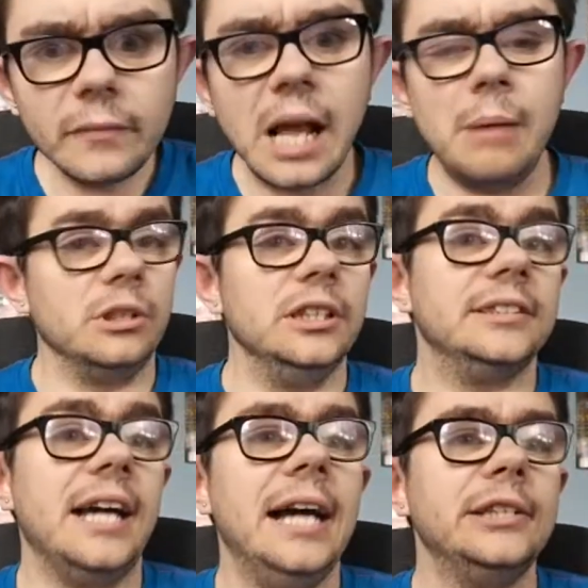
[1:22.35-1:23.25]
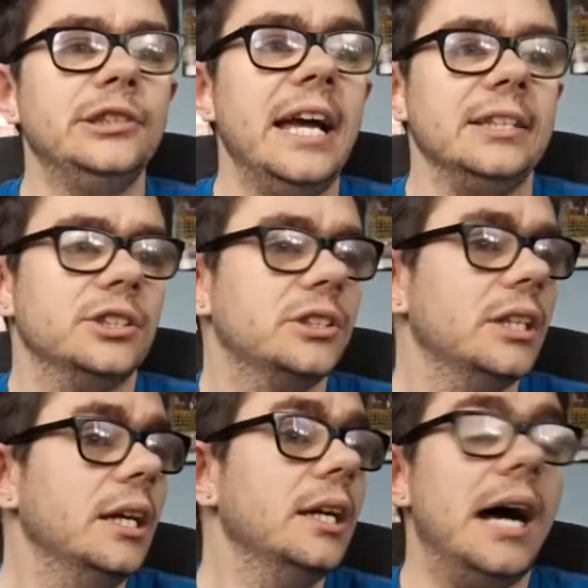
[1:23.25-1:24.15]
I'm going to digest
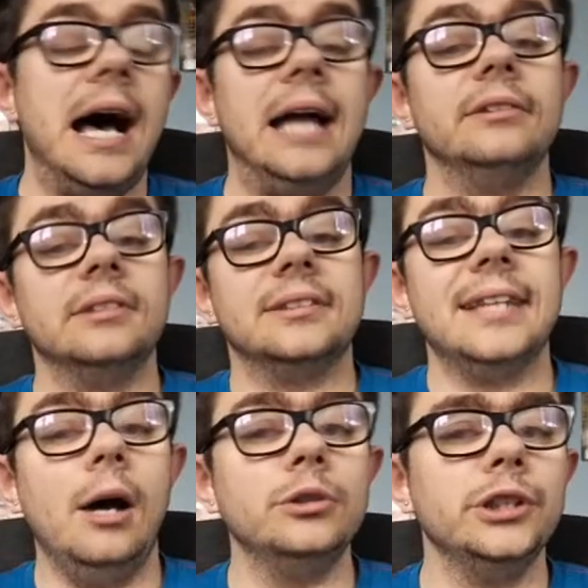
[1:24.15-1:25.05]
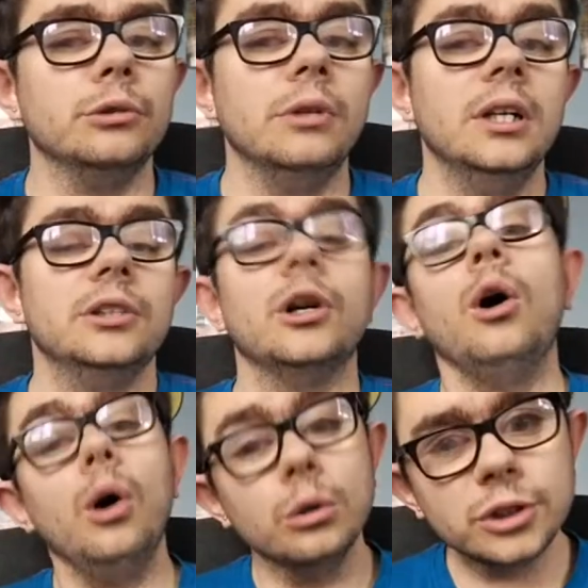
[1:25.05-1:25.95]
and tell you the
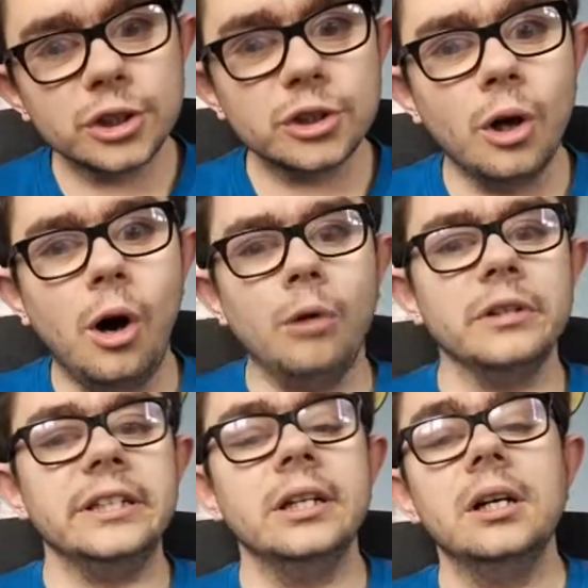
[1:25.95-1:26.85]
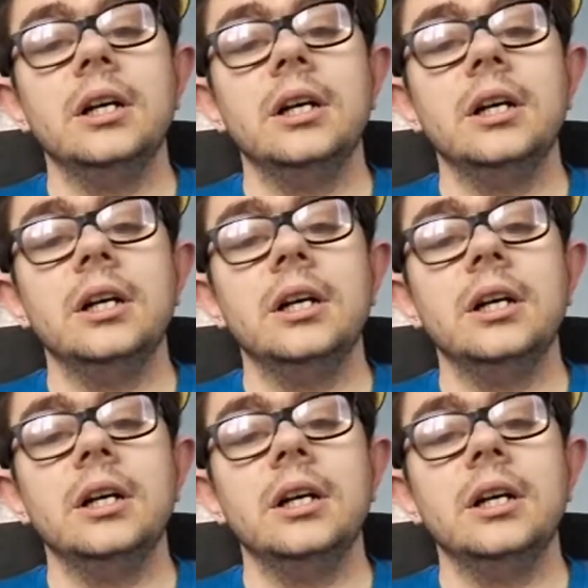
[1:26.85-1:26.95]
whole story